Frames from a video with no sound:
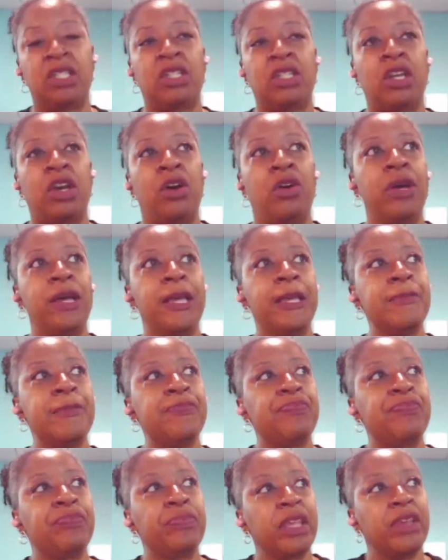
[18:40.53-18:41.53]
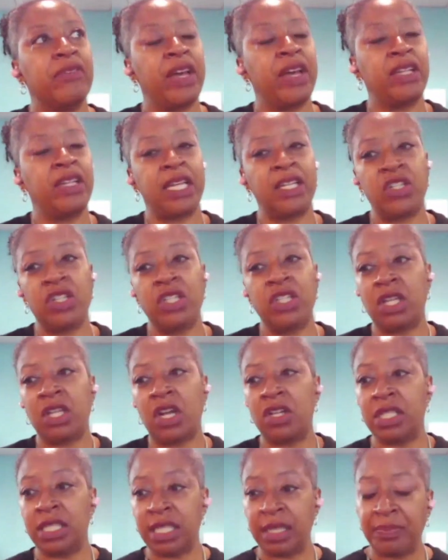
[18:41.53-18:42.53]
So foundations
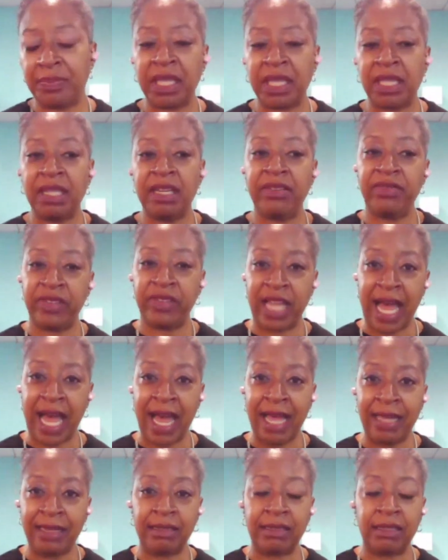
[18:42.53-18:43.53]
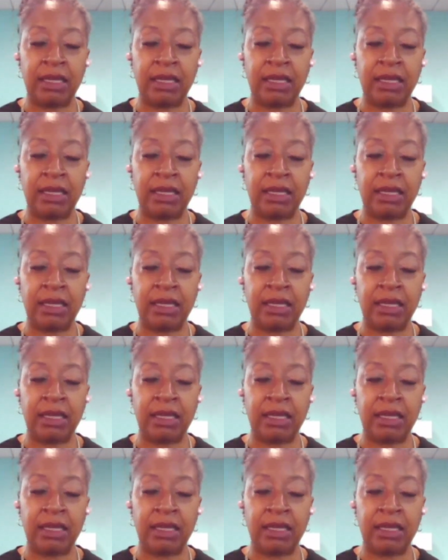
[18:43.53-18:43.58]
are typically flat.